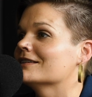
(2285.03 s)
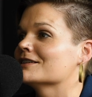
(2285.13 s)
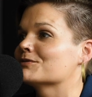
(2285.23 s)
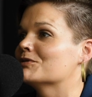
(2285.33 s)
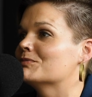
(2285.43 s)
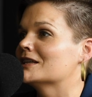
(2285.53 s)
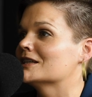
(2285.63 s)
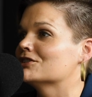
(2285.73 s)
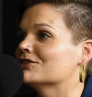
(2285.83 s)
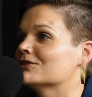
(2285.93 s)
and this wouldn't be an
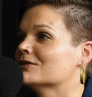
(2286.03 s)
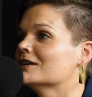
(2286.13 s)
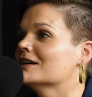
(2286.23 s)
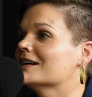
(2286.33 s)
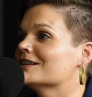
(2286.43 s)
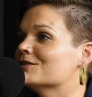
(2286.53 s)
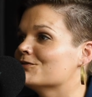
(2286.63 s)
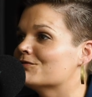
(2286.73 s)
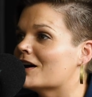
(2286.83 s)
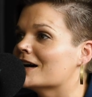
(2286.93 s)
issue. And so you
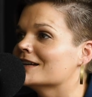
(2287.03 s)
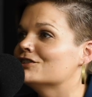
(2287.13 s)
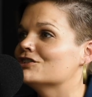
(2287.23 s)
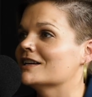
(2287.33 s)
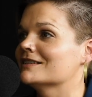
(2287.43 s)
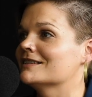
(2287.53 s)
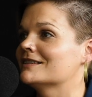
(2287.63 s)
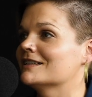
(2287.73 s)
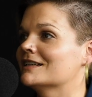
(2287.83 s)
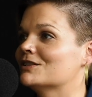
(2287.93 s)
find chances
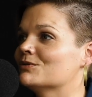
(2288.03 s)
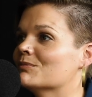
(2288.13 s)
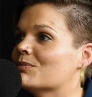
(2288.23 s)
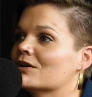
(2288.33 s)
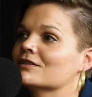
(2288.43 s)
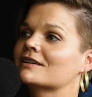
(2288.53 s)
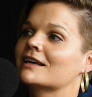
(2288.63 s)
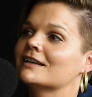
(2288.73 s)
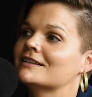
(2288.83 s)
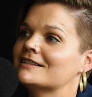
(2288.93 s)
to get to impart
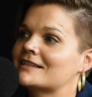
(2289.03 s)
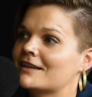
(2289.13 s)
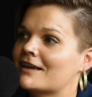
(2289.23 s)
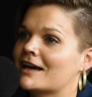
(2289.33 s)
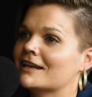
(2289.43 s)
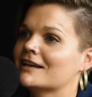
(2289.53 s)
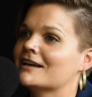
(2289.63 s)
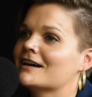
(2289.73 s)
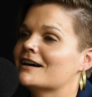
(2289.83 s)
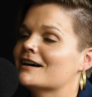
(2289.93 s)
that and say that,
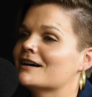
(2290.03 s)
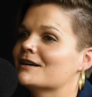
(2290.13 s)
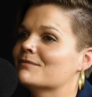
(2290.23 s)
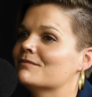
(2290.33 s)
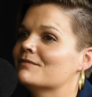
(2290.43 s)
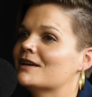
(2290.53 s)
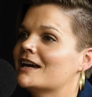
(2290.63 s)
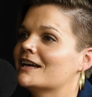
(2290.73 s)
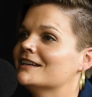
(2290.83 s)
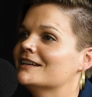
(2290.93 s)
and
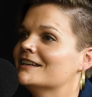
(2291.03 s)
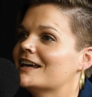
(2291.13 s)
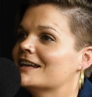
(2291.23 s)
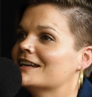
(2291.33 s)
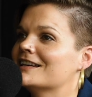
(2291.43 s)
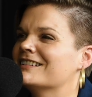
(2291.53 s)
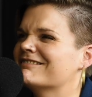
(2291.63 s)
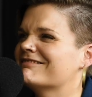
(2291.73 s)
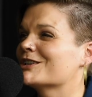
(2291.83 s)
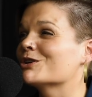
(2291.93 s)

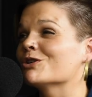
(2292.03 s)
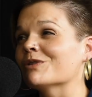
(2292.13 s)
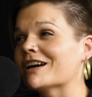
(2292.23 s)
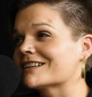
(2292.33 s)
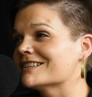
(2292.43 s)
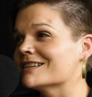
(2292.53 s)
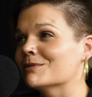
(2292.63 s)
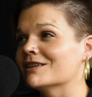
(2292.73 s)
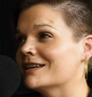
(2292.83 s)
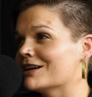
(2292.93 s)
correct some
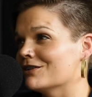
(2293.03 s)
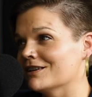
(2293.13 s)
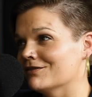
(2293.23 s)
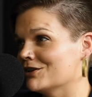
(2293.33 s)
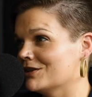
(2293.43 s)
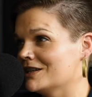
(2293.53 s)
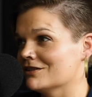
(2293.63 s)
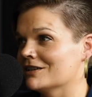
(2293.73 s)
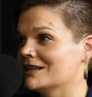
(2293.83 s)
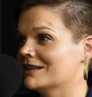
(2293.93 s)
of the narrative they're
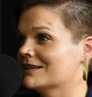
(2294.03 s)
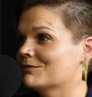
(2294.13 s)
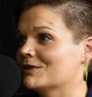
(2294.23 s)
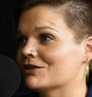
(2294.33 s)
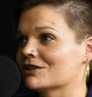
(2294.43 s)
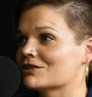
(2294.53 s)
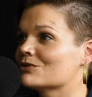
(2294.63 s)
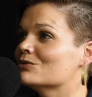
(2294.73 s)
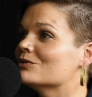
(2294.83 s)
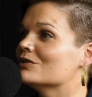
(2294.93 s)
hearing when they're at
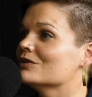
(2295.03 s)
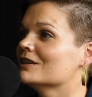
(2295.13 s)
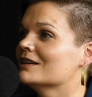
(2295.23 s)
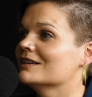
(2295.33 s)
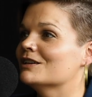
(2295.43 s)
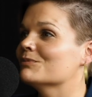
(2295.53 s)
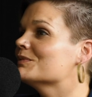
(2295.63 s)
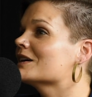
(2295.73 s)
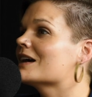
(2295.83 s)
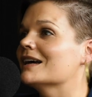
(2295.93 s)
school.
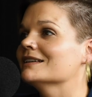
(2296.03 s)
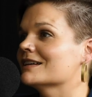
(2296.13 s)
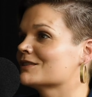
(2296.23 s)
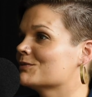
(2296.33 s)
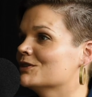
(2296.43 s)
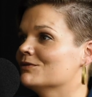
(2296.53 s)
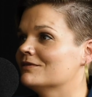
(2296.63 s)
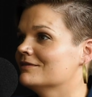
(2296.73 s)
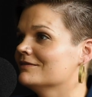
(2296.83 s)
Contexts where you